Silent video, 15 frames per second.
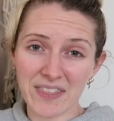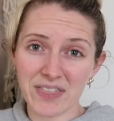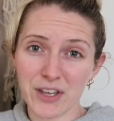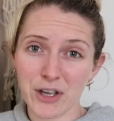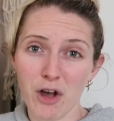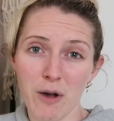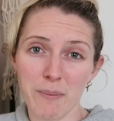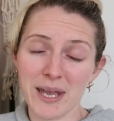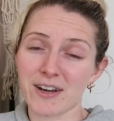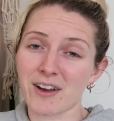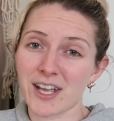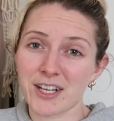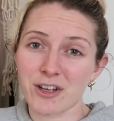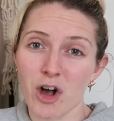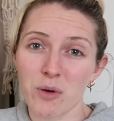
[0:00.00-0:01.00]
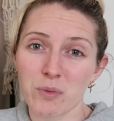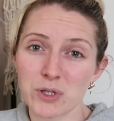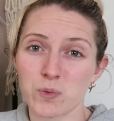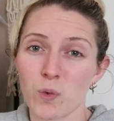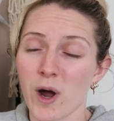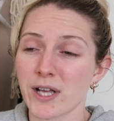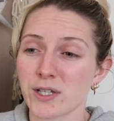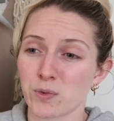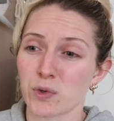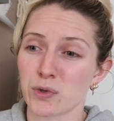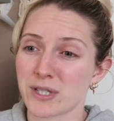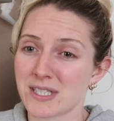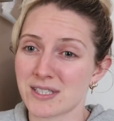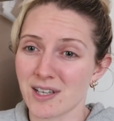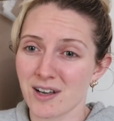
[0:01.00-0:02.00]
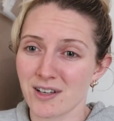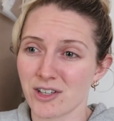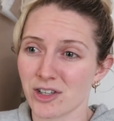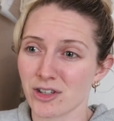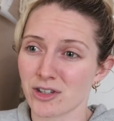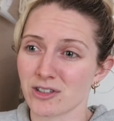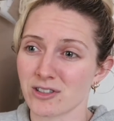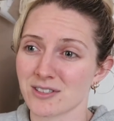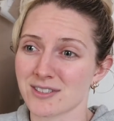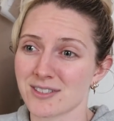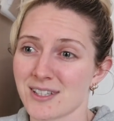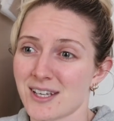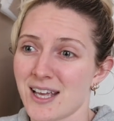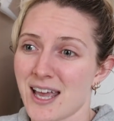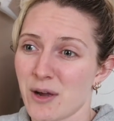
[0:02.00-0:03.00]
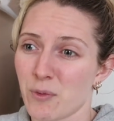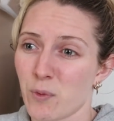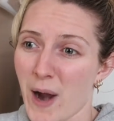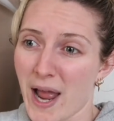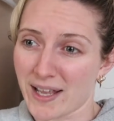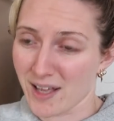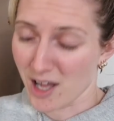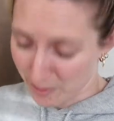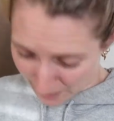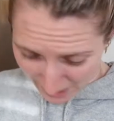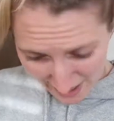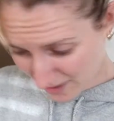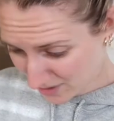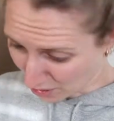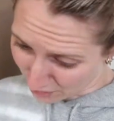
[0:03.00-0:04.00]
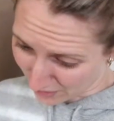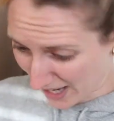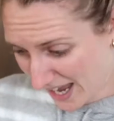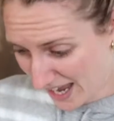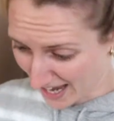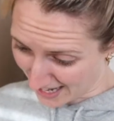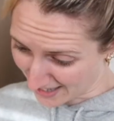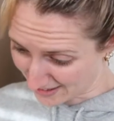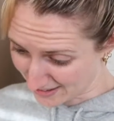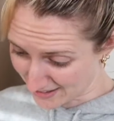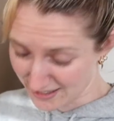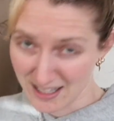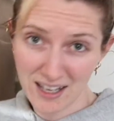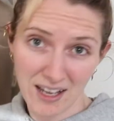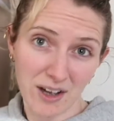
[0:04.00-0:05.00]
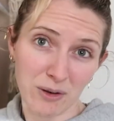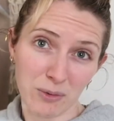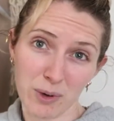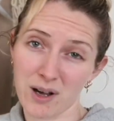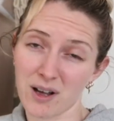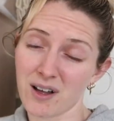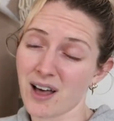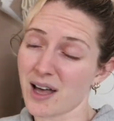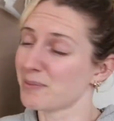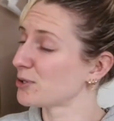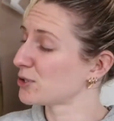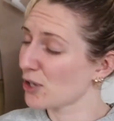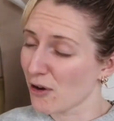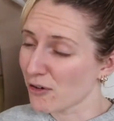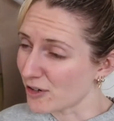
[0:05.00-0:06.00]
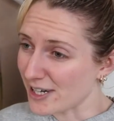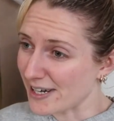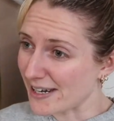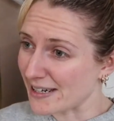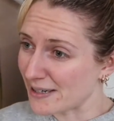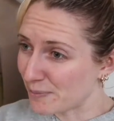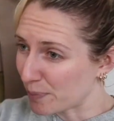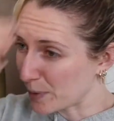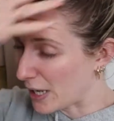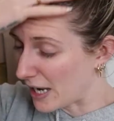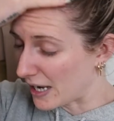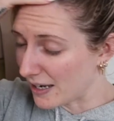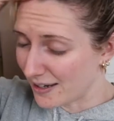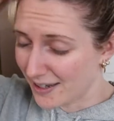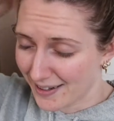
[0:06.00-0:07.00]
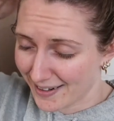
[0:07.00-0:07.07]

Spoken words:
the comment I got was, why do all these young girls wear cupcakes on their heads? Well, I'm sorry, but